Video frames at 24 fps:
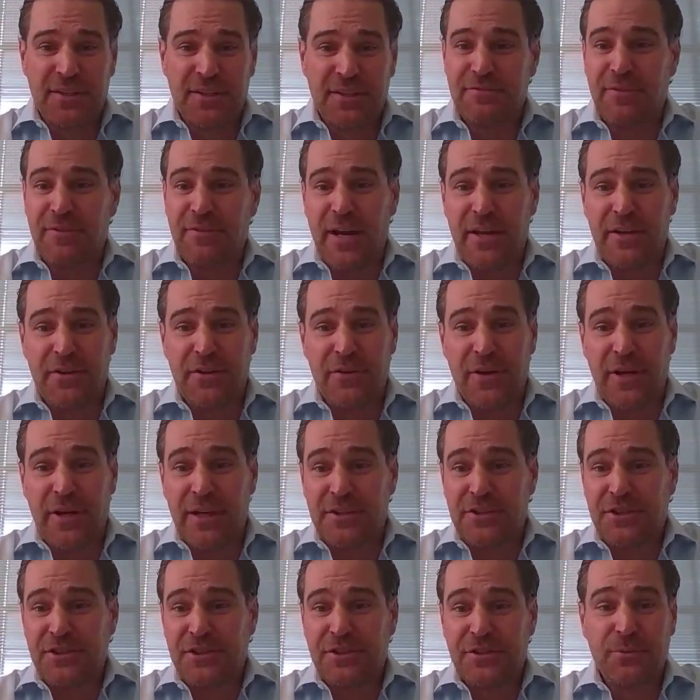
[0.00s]
Find your
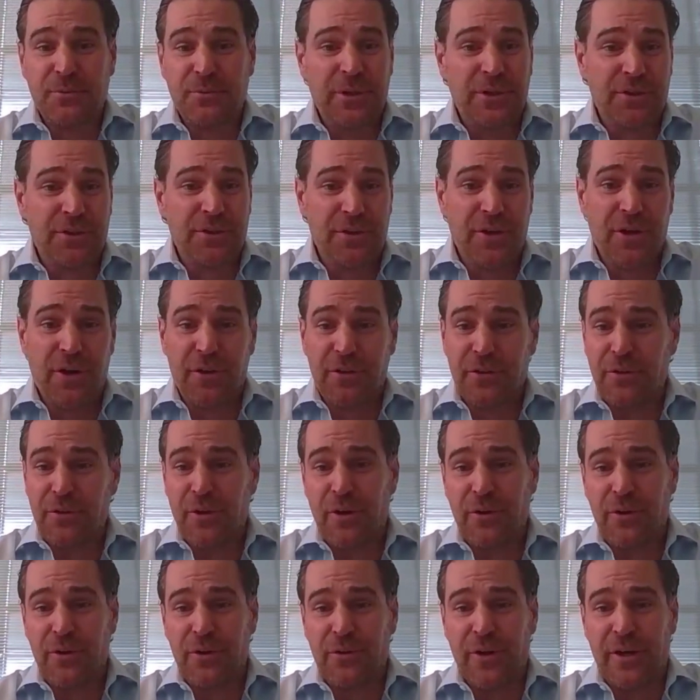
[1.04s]
niche when you're know you
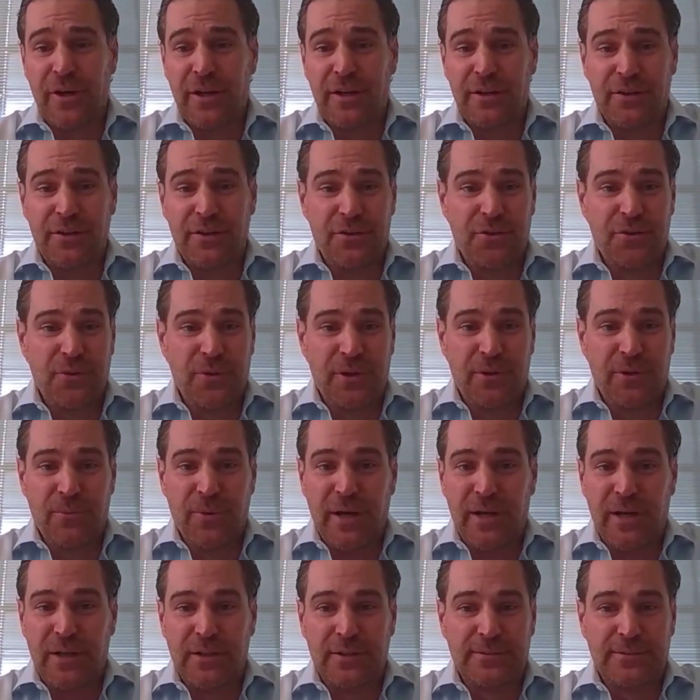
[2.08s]
know you're in it and you're doing
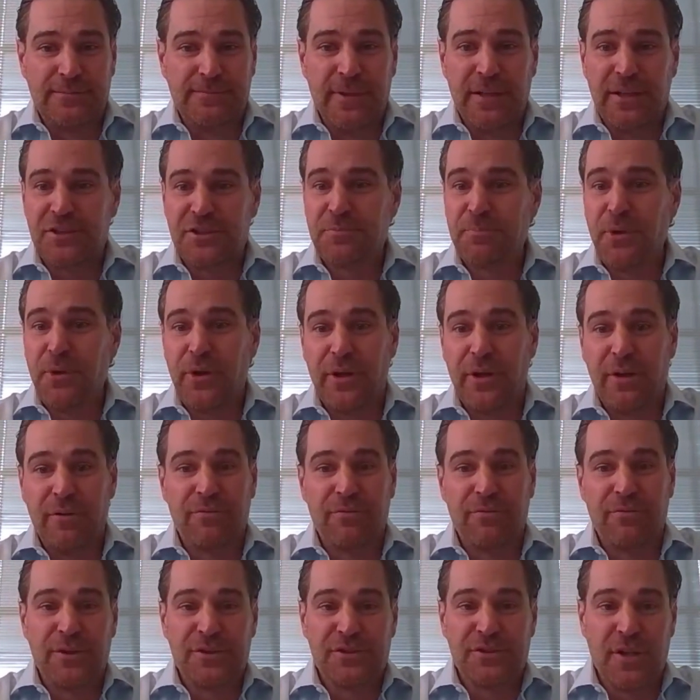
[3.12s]
well. Exploit it
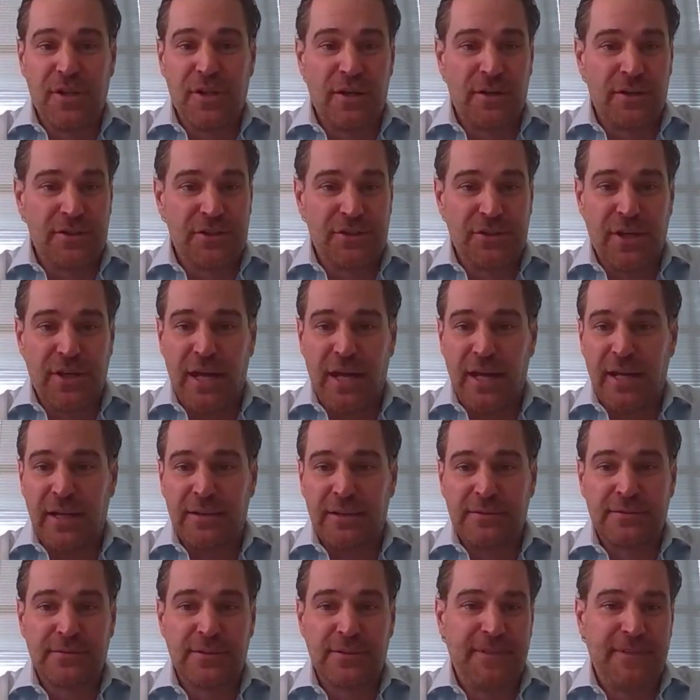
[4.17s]
for as long as you can.